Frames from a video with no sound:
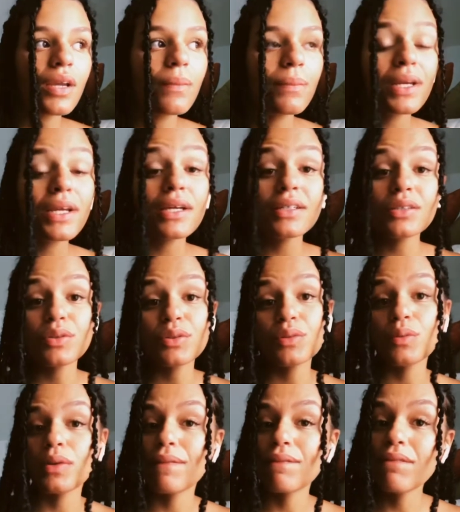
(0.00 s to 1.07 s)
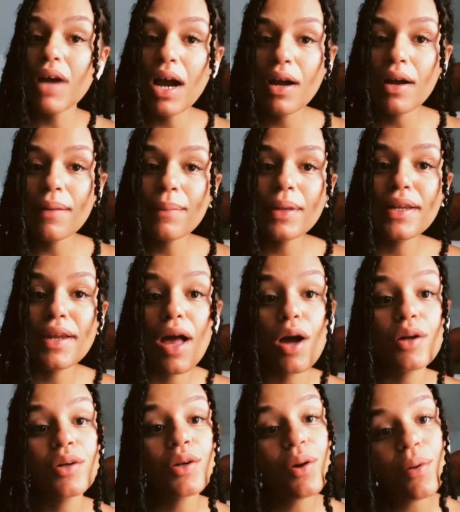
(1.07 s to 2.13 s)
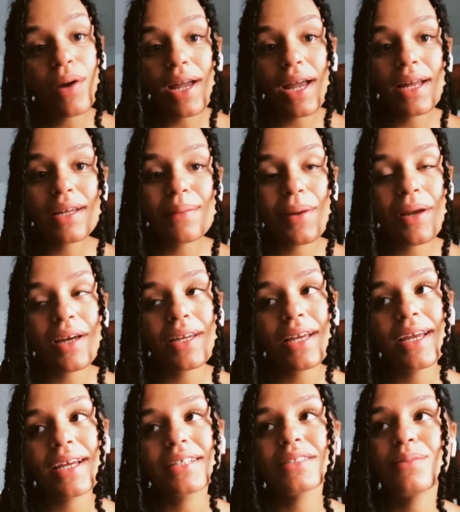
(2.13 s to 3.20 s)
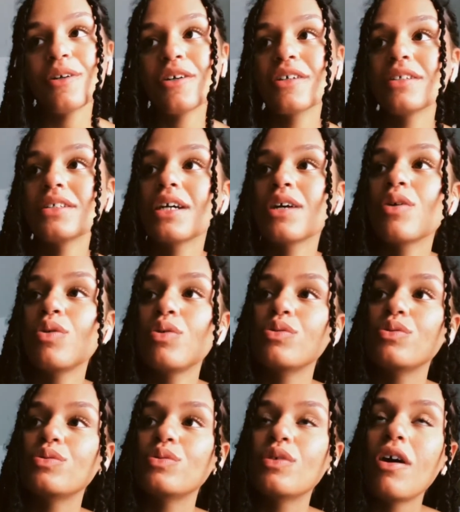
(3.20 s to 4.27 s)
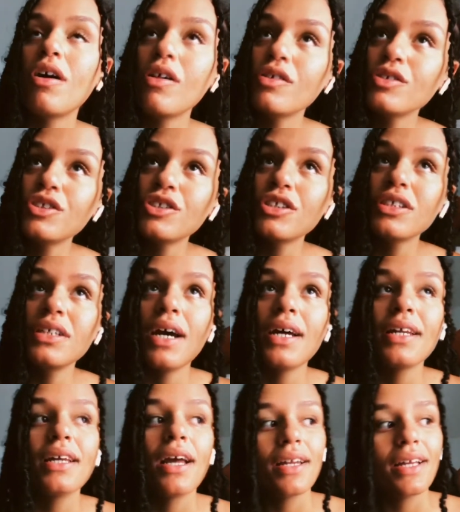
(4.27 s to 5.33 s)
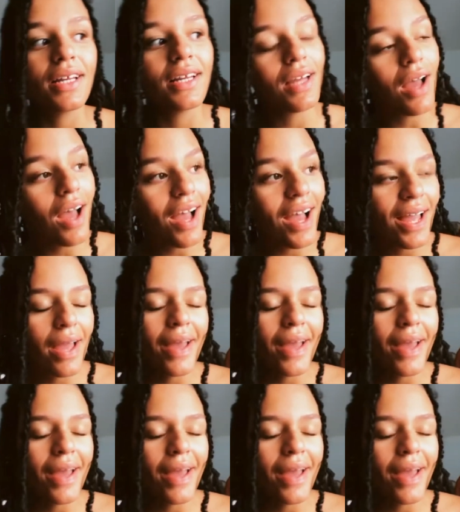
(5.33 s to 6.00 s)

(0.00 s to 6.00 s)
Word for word: being in a new environment, not knowing anybody, experiencing home culture, yada, yada, yada.